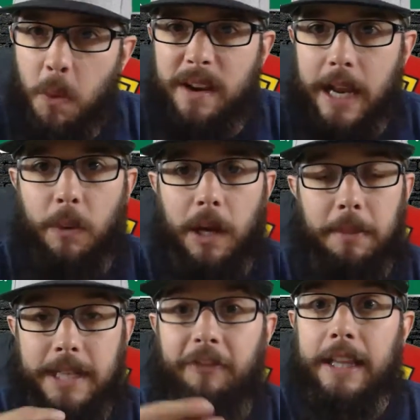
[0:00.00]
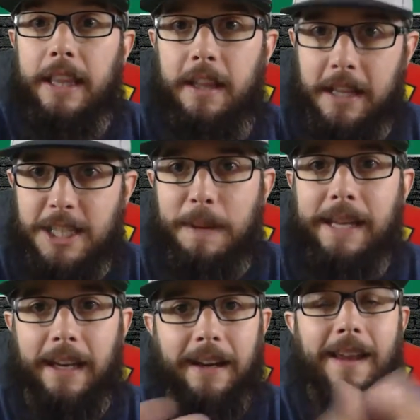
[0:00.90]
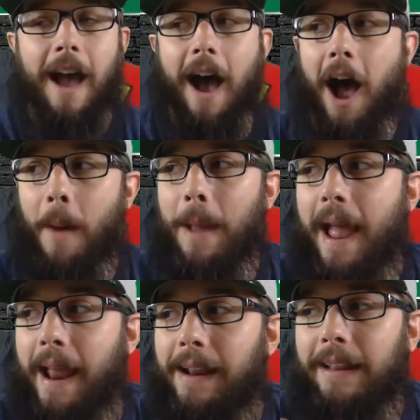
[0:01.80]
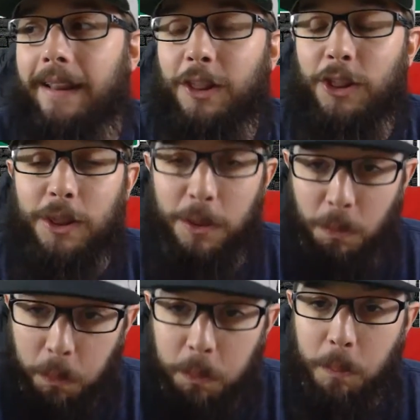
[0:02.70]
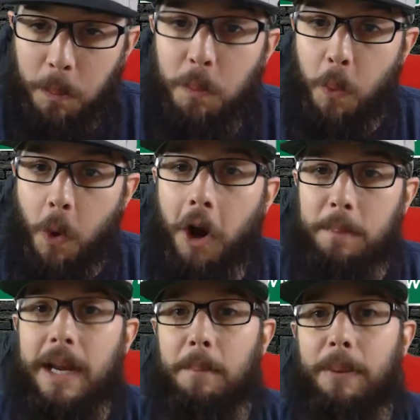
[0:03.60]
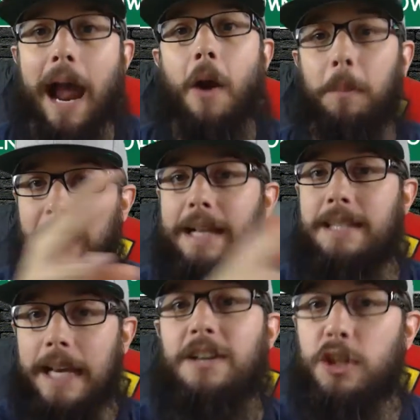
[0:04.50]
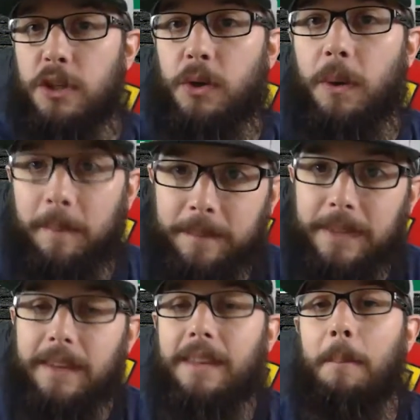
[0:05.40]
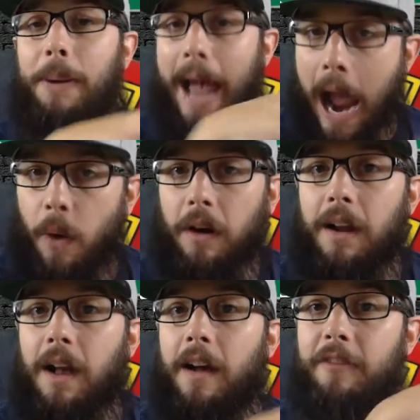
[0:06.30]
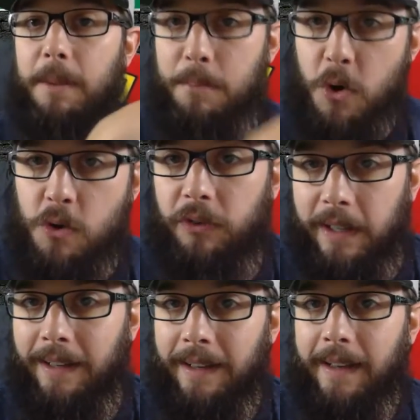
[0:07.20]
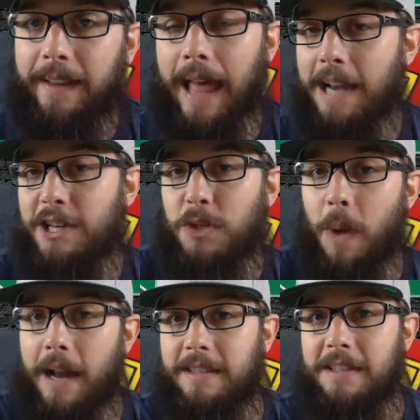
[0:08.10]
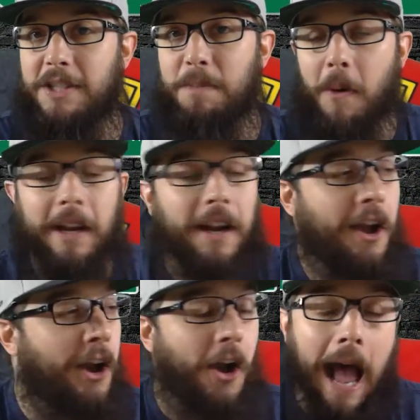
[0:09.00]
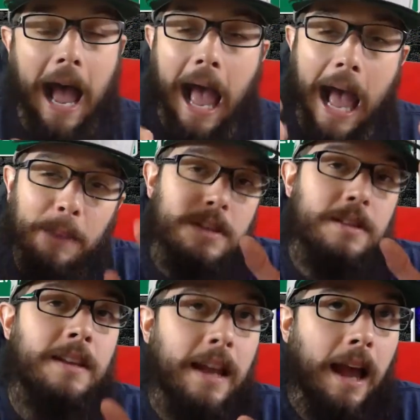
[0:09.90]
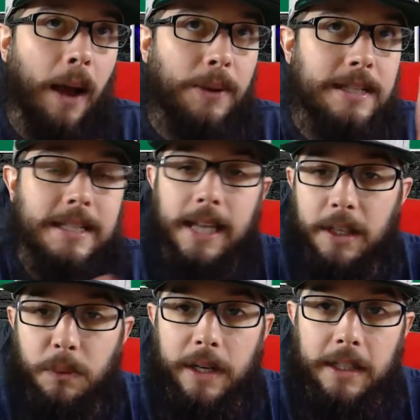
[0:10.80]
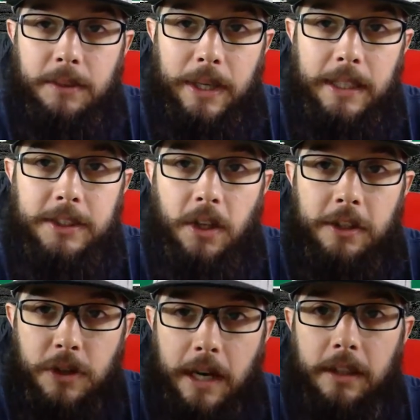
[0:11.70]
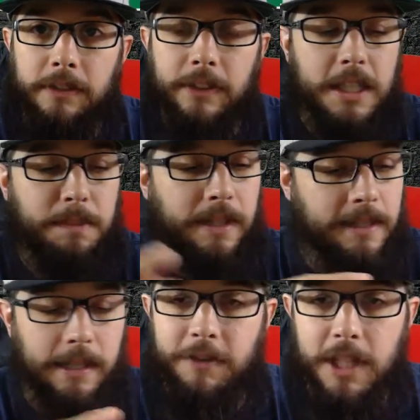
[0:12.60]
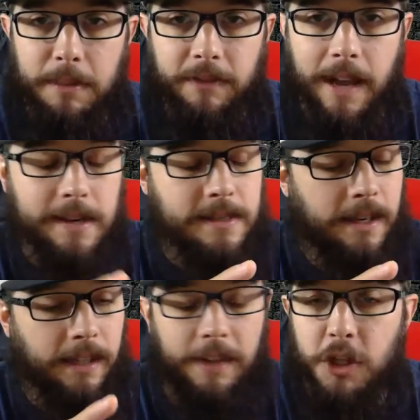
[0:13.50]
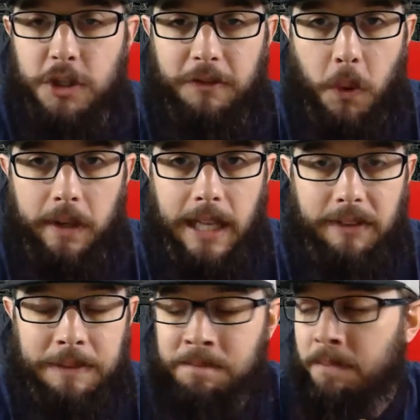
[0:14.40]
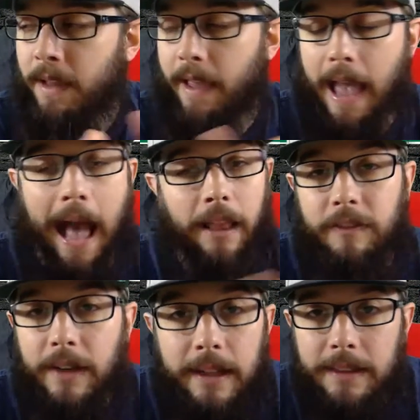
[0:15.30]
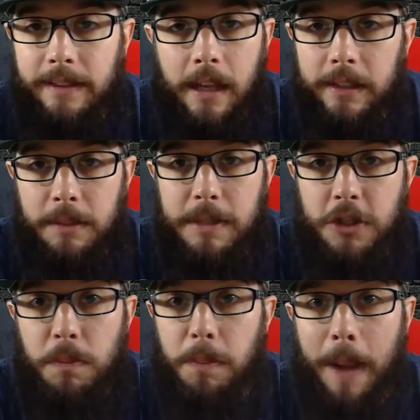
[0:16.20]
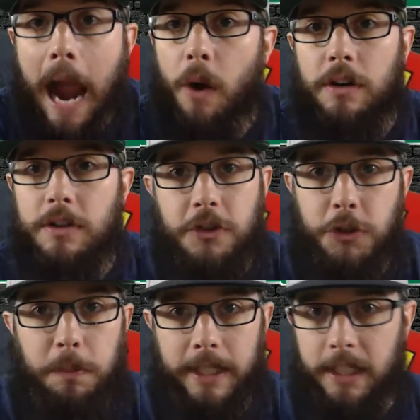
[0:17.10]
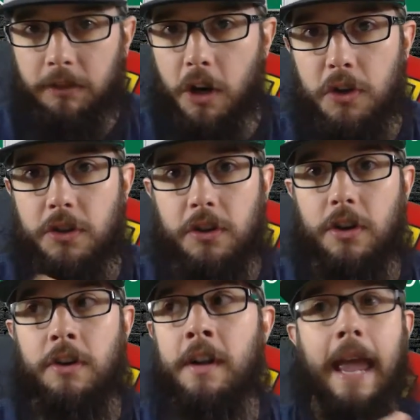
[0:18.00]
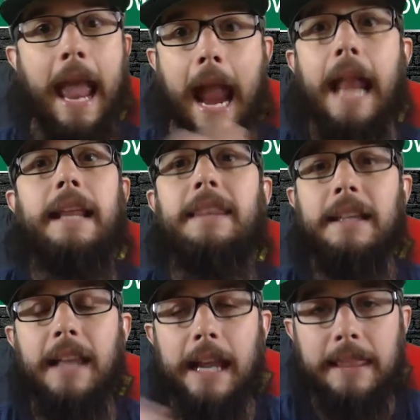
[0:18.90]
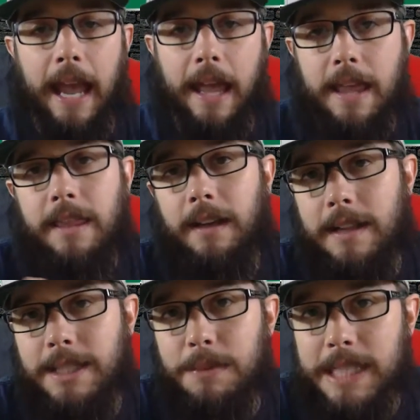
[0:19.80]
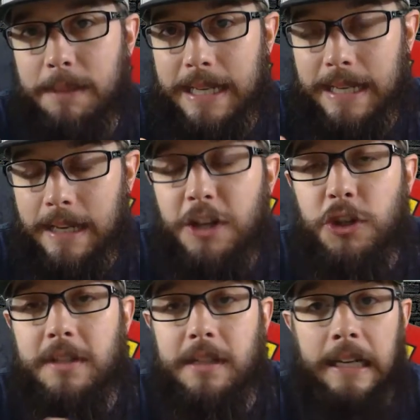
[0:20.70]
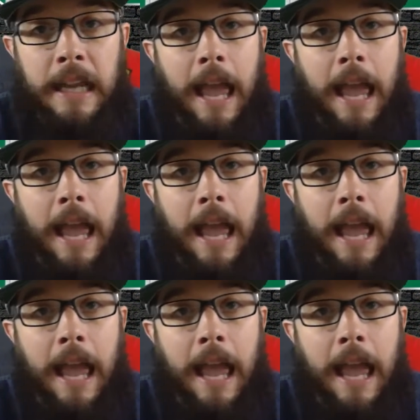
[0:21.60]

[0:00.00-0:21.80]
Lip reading: one day it will. But definitely the speaking. And word being power plays into the power of the movie that I just watched this morning. Oh, I was excited when I saw the trailer for this because I love Jamie Foxx, I love Joseph Gordon-Levitt. I love anything that'll give me superpowers, superheroes, or anything like that. And the concept seemed interesting.